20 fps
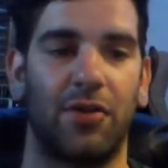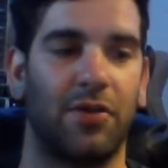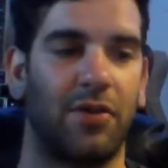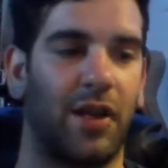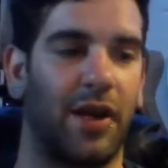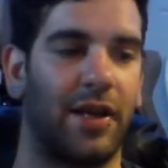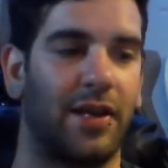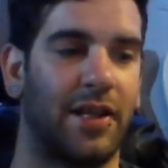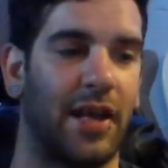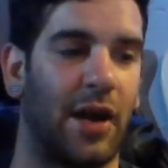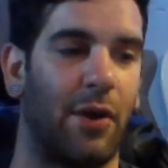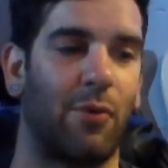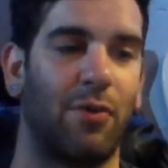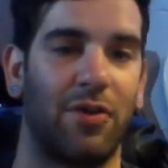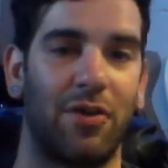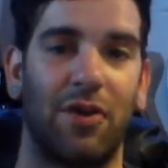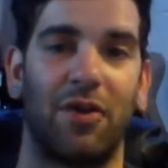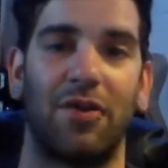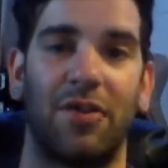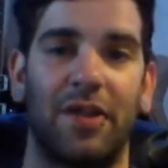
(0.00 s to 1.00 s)
Like, that was
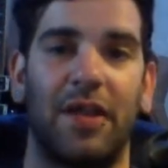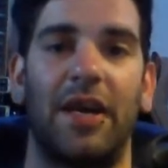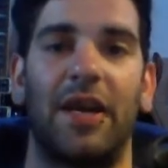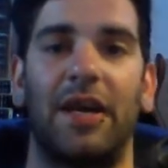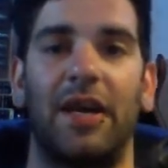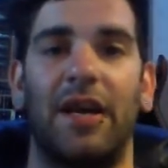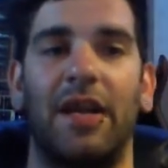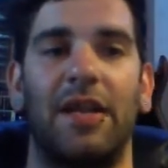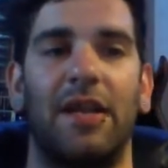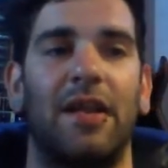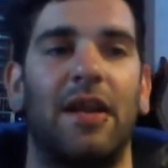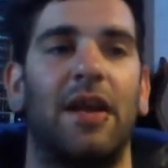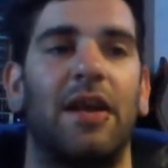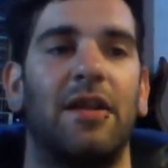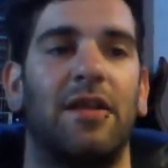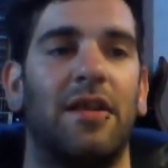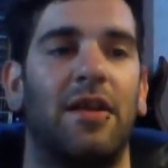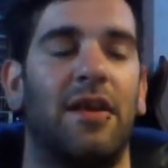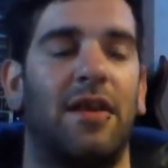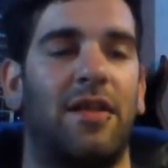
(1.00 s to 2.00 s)
our thing. And
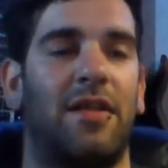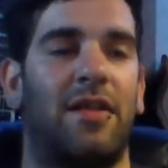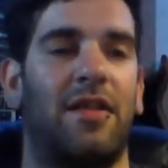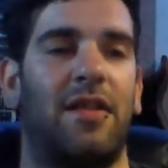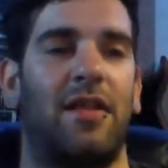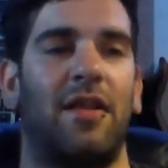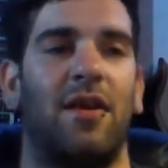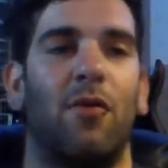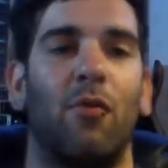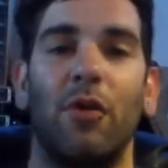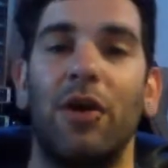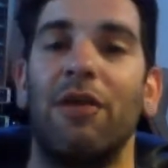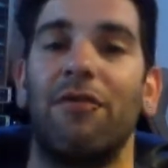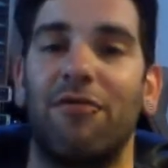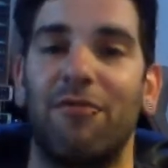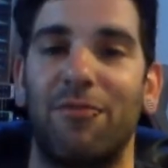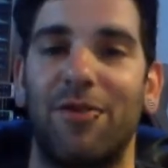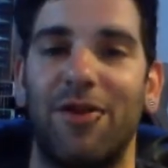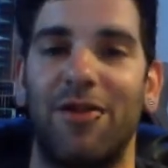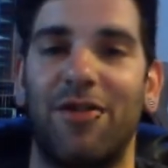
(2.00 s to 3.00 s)
we have some
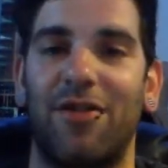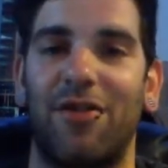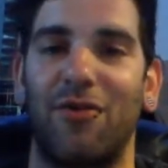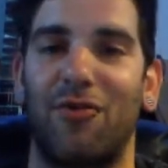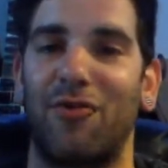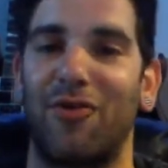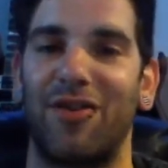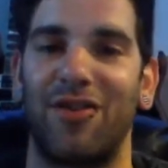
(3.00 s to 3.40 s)
good stories.